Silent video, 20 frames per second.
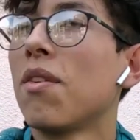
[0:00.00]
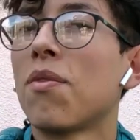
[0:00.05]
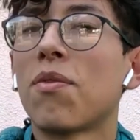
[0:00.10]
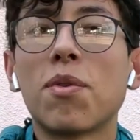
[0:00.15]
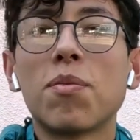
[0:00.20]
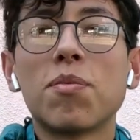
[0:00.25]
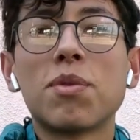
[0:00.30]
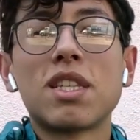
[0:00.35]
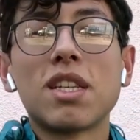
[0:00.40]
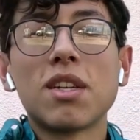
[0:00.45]

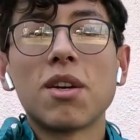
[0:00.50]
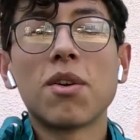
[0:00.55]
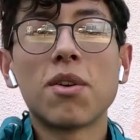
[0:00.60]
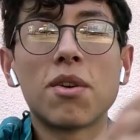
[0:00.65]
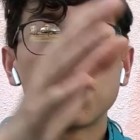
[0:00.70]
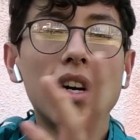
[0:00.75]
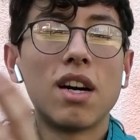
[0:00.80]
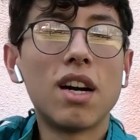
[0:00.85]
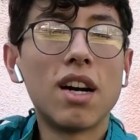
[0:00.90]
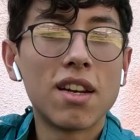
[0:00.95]
from 0
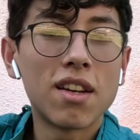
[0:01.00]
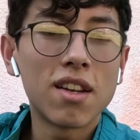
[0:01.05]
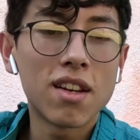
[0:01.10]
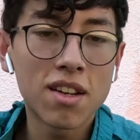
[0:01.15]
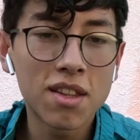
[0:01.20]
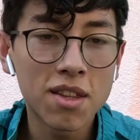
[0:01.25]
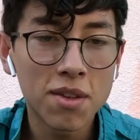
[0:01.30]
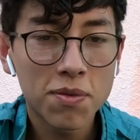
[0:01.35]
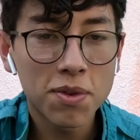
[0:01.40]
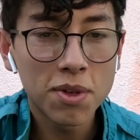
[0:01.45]
to 100
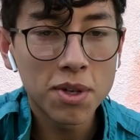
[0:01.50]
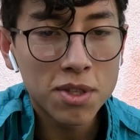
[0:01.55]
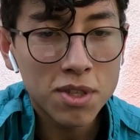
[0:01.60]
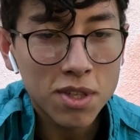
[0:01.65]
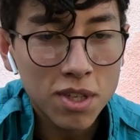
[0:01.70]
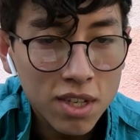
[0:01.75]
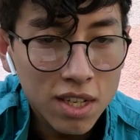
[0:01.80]
on the filter,